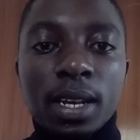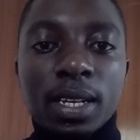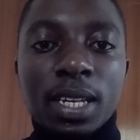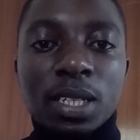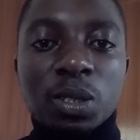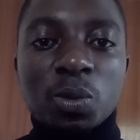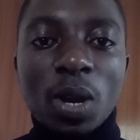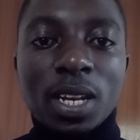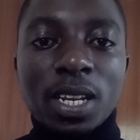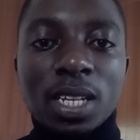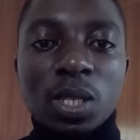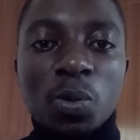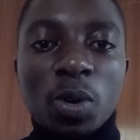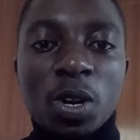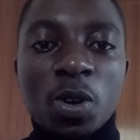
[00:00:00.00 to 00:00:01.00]
the
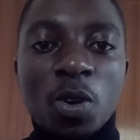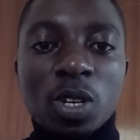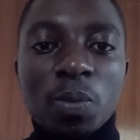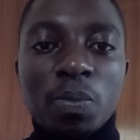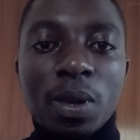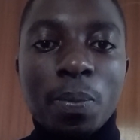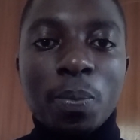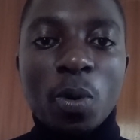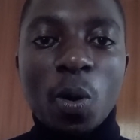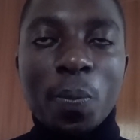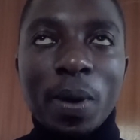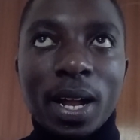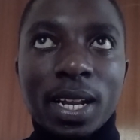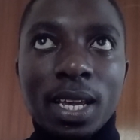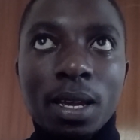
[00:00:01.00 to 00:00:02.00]
strategy will not be
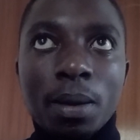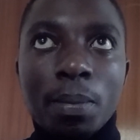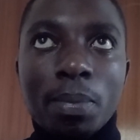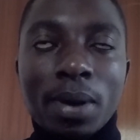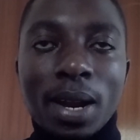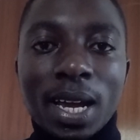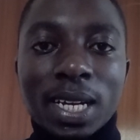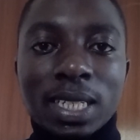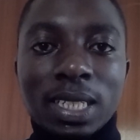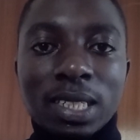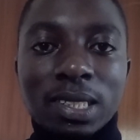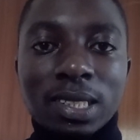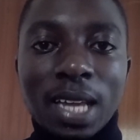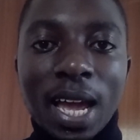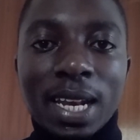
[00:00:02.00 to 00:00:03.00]
properly
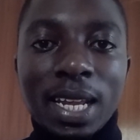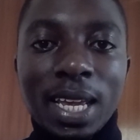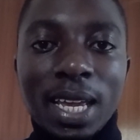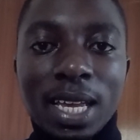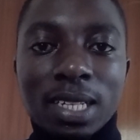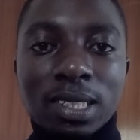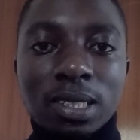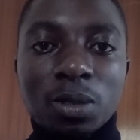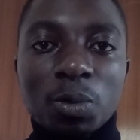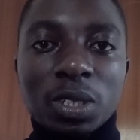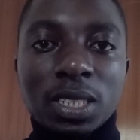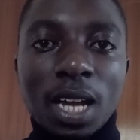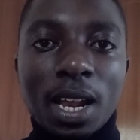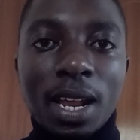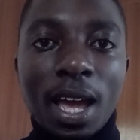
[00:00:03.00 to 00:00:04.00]
practiced, and hence
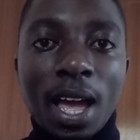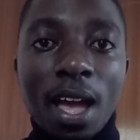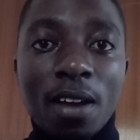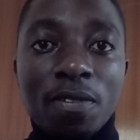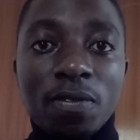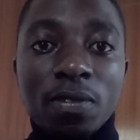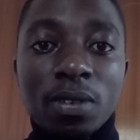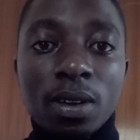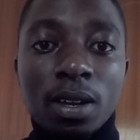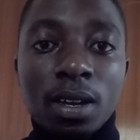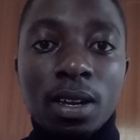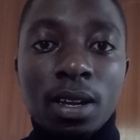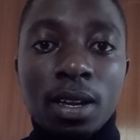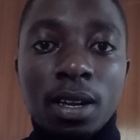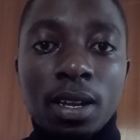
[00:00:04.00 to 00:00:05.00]
we shall have
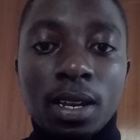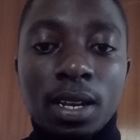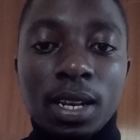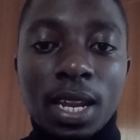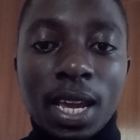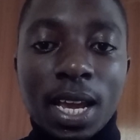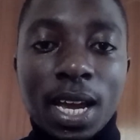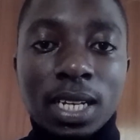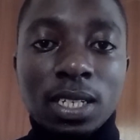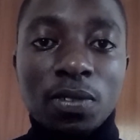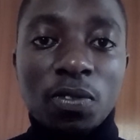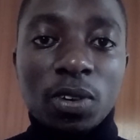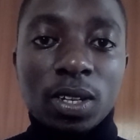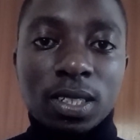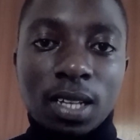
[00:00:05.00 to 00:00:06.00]
negative
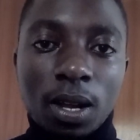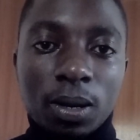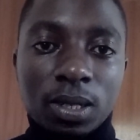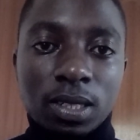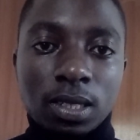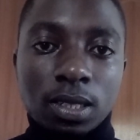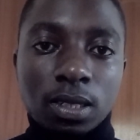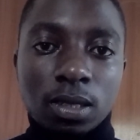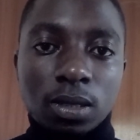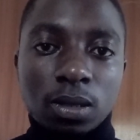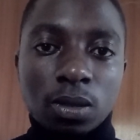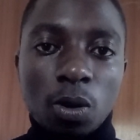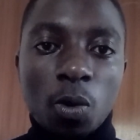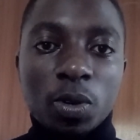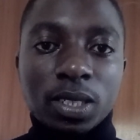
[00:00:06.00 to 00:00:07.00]
results,
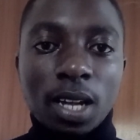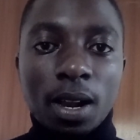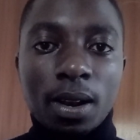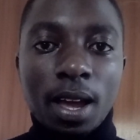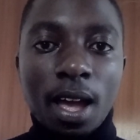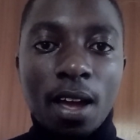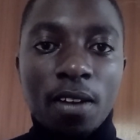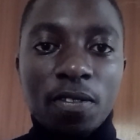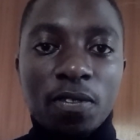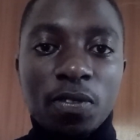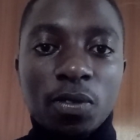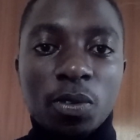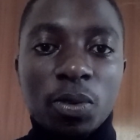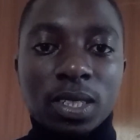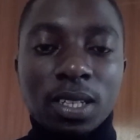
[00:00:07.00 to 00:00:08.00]
or we shall have
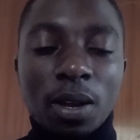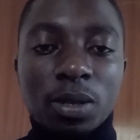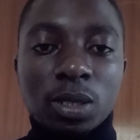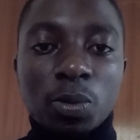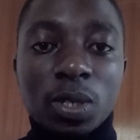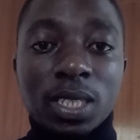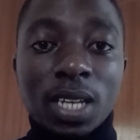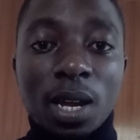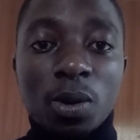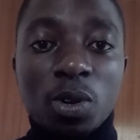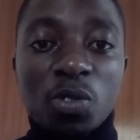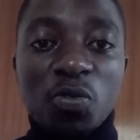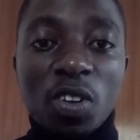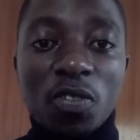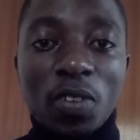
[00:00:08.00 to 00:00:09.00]
results which are
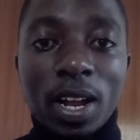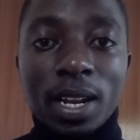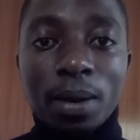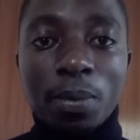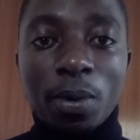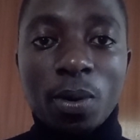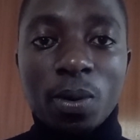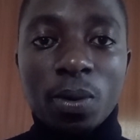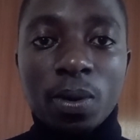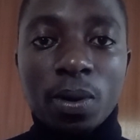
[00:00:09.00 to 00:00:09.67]
not favorable.